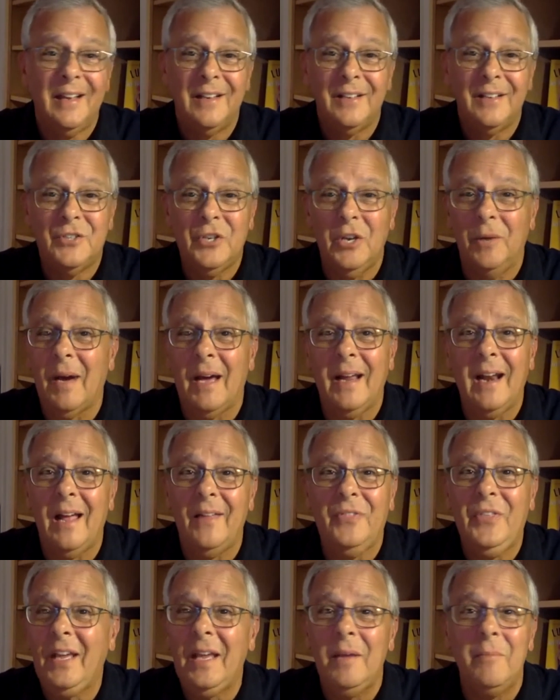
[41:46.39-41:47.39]
Jim, I
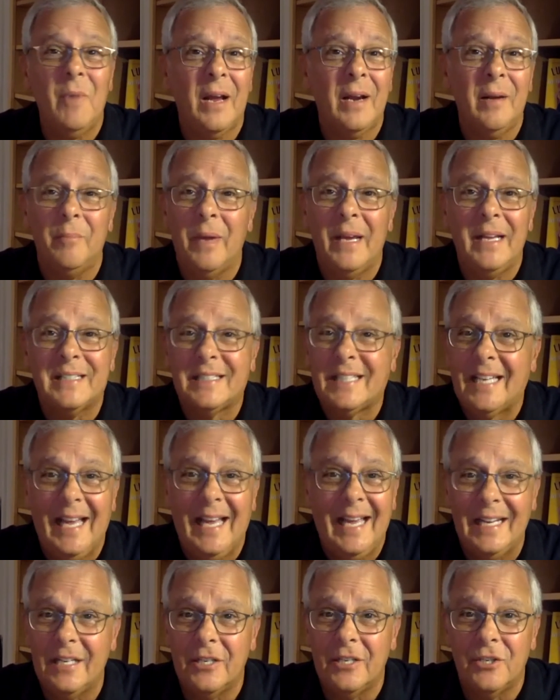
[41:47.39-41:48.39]
think he might have made
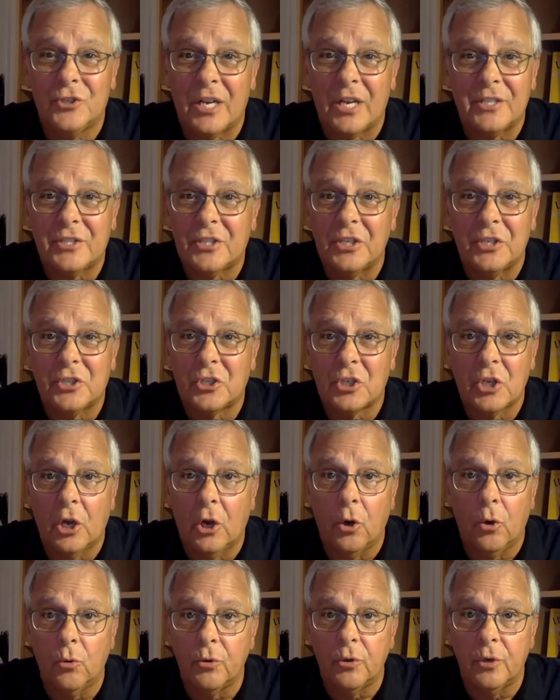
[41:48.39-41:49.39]
10 Jesse
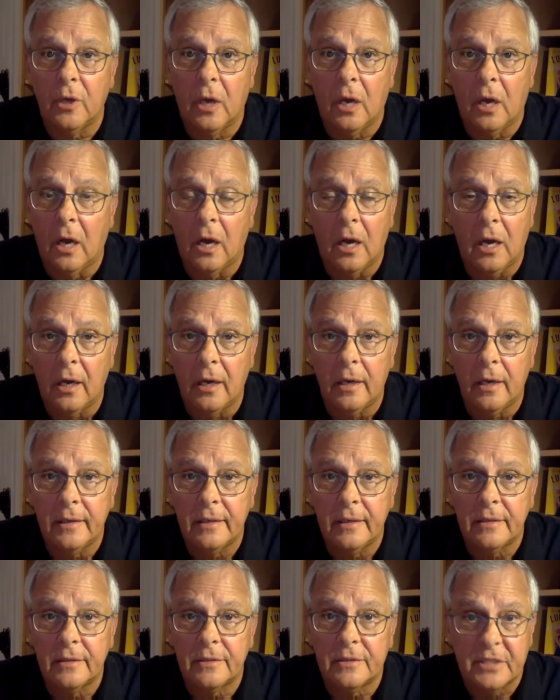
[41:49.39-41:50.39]
Stone
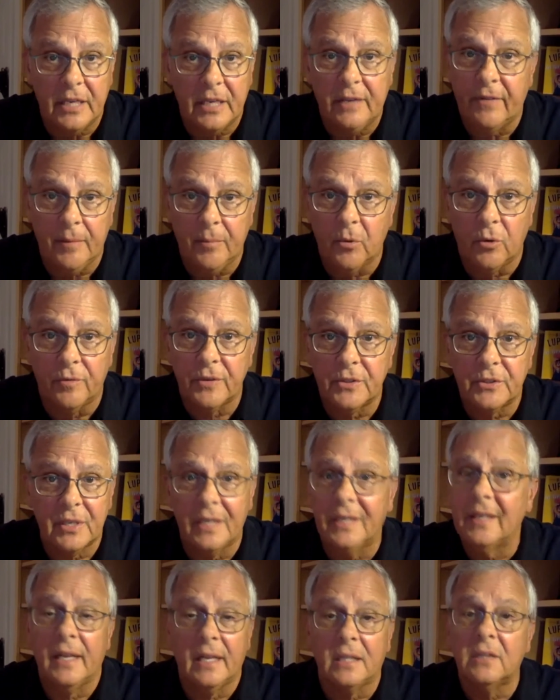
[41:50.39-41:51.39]
TV movies,
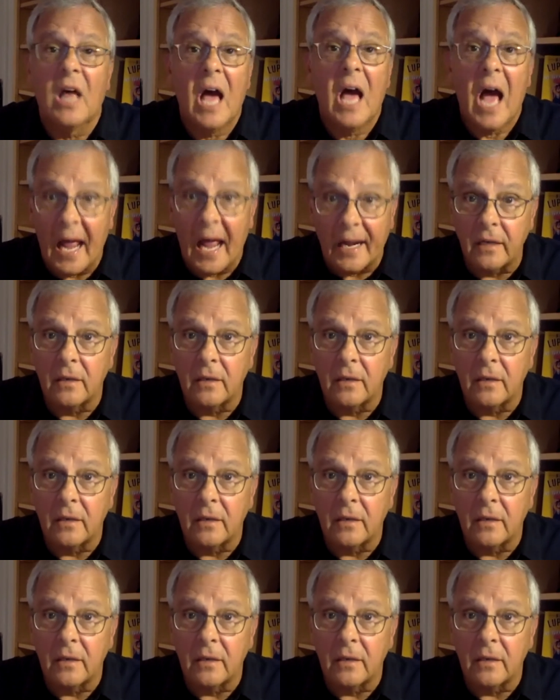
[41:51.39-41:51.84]
a lot.